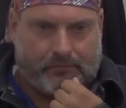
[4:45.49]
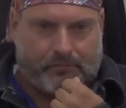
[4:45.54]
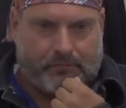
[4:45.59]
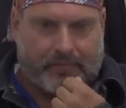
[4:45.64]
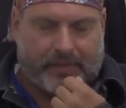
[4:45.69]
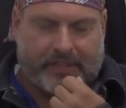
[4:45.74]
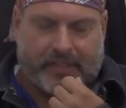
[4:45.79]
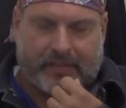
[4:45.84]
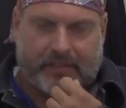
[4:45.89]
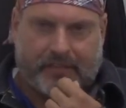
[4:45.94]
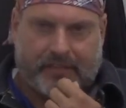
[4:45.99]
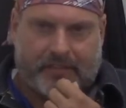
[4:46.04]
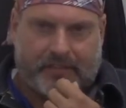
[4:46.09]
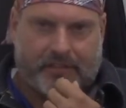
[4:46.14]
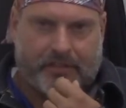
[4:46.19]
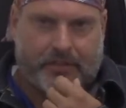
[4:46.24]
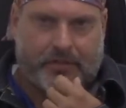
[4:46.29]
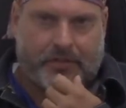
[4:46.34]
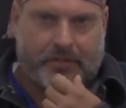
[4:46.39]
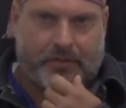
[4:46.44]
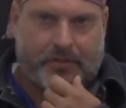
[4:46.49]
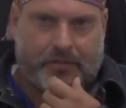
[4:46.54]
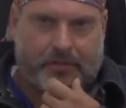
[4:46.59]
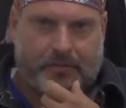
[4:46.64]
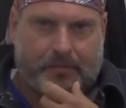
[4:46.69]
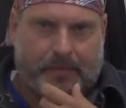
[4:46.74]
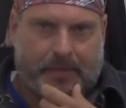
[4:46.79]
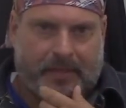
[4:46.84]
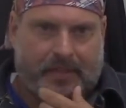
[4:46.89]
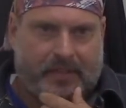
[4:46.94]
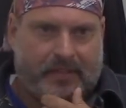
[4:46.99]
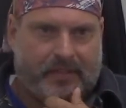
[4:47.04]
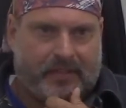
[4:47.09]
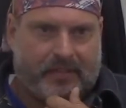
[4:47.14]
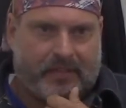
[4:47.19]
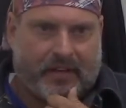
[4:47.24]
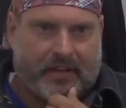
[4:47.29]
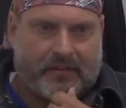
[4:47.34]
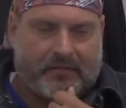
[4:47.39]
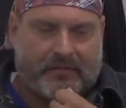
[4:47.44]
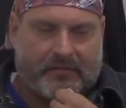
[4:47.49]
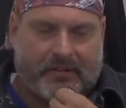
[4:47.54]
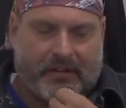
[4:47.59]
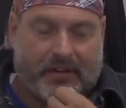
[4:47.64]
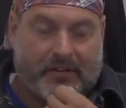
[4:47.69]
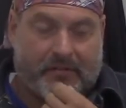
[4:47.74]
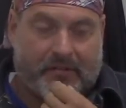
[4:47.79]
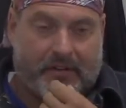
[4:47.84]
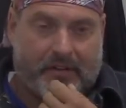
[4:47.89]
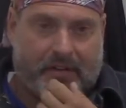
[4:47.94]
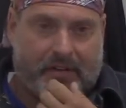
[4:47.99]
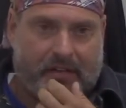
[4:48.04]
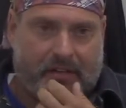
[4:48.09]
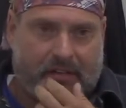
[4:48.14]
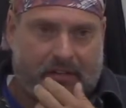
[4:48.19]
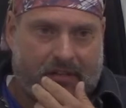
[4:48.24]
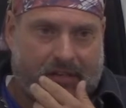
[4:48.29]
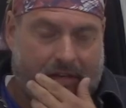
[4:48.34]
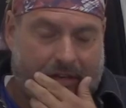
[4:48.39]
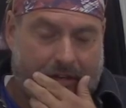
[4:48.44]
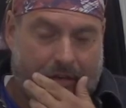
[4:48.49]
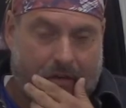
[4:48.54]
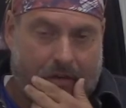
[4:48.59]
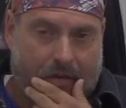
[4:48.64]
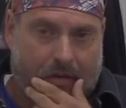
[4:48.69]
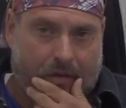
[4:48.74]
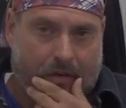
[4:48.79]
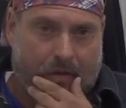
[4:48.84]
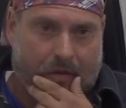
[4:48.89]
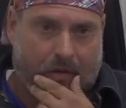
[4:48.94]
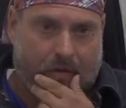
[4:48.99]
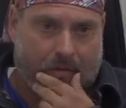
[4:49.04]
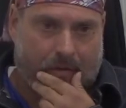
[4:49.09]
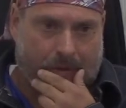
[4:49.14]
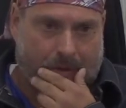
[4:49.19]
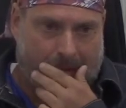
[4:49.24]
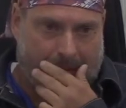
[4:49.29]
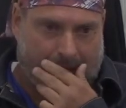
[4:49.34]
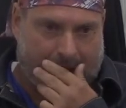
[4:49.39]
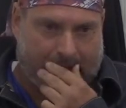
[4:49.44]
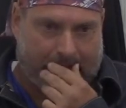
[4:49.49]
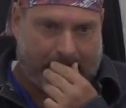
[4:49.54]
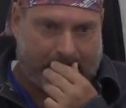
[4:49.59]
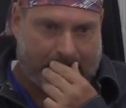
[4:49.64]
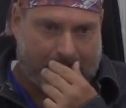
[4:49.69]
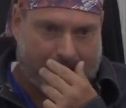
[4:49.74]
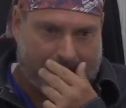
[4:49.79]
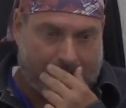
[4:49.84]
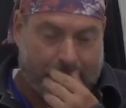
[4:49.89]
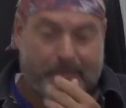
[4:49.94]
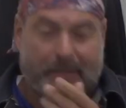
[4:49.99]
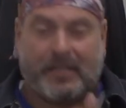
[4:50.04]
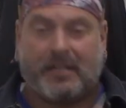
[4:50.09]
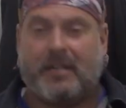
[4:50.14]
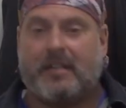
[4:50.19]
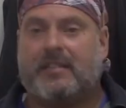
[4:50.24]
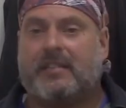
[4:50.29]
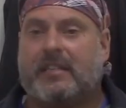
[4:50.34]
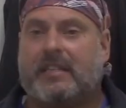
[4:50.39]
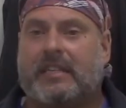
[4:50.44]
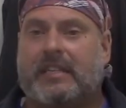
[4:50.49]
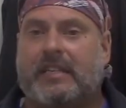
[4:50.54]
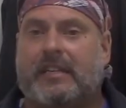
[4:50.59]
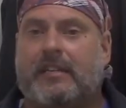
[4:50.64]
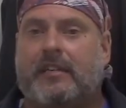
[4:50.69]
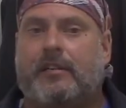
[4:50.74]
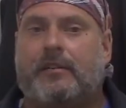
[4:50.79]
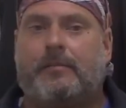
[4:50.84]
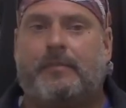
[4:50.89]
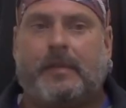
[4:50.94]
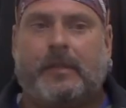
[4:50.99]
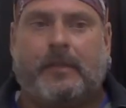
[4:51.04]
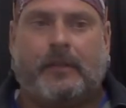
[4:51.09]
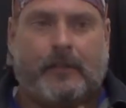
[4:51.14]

but they just knew, man. I don't, I don't know how they knew, and and because of them,